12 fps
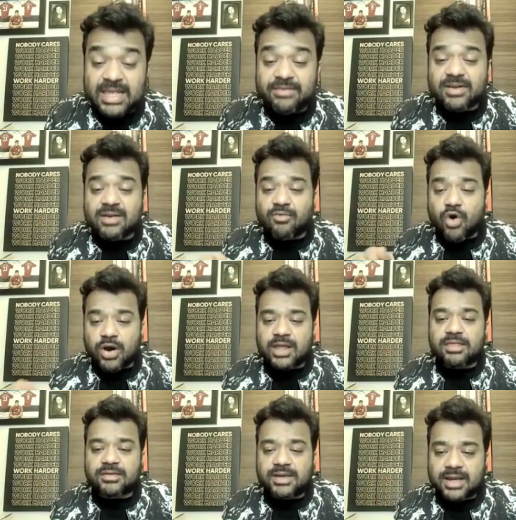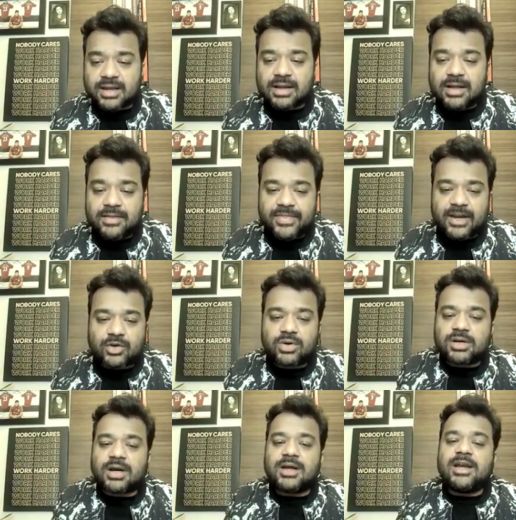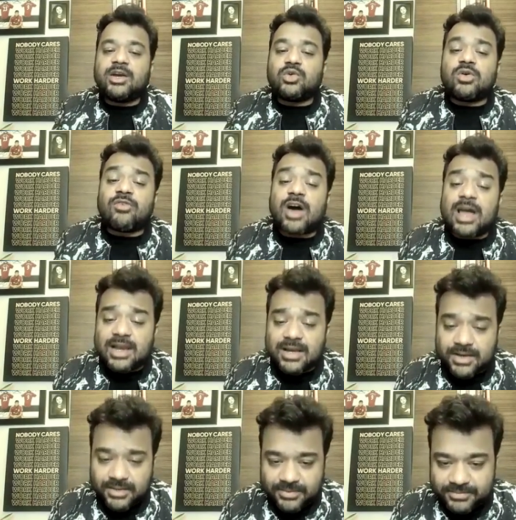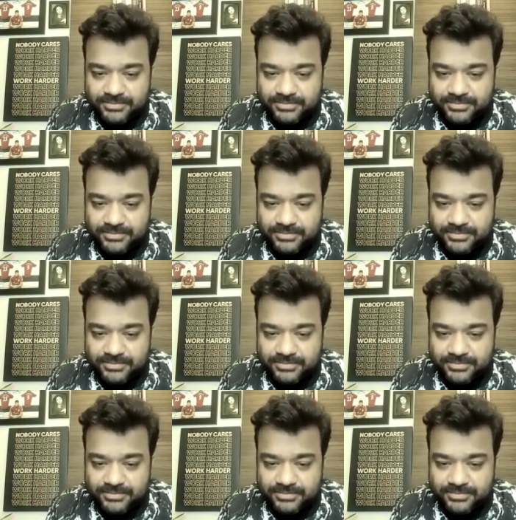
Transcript: even a walking stick that could turn into a violin.